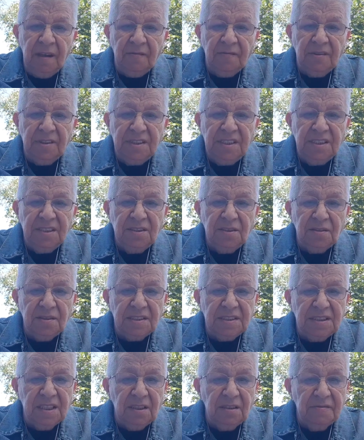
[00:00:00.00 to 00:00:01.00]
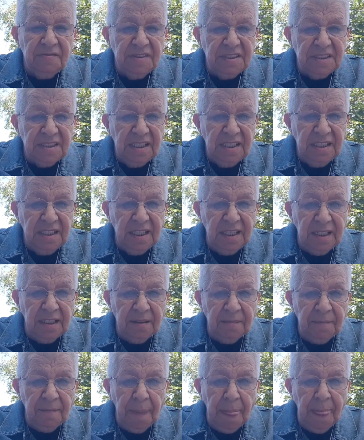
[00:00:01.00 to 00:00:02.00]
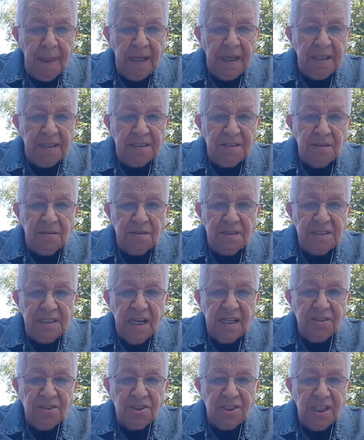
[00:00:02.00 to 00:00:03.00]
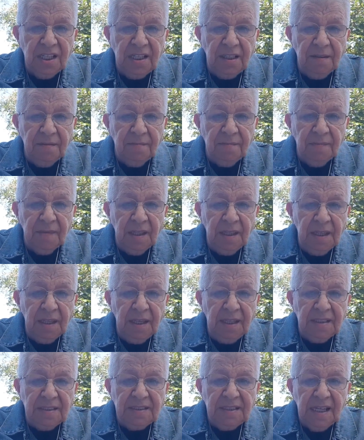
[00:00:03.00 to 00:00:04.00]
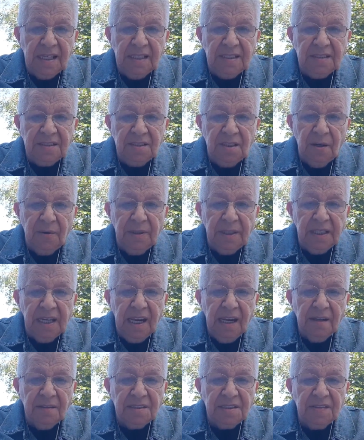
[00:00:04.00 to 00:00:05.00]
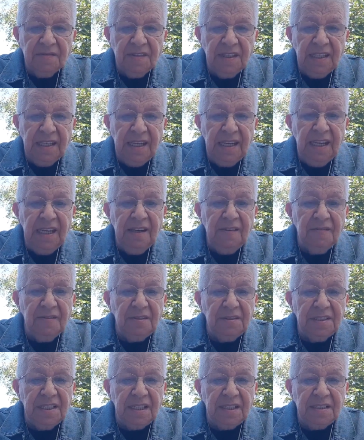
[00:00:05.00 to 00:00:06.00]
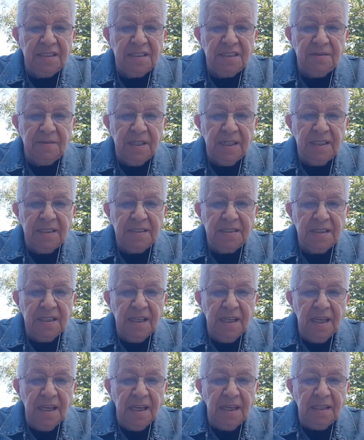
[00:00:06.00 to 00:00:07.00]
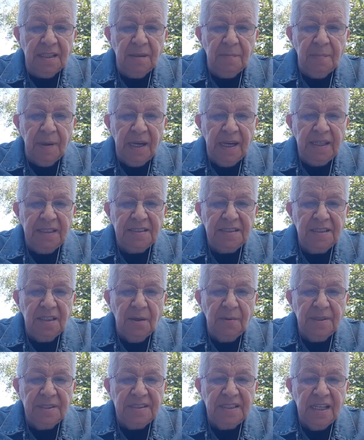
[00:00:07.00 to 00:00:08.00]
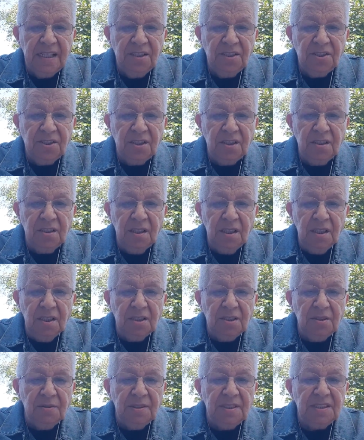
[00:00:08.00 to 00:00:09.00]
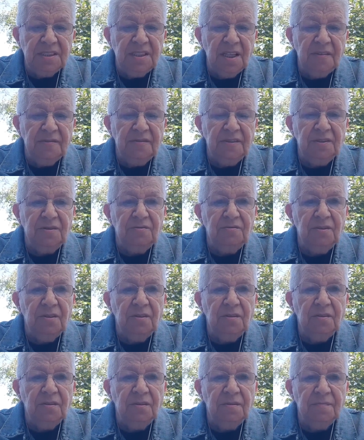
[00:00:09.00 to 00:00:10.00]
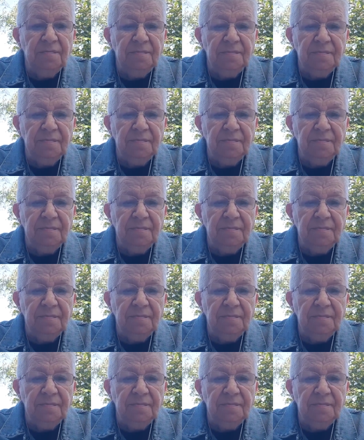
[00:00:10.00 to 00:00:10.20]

for it is not self-seeking, it's not touchy, it takes no account of the evil done to it, and it pays no attention to a suffered wrong.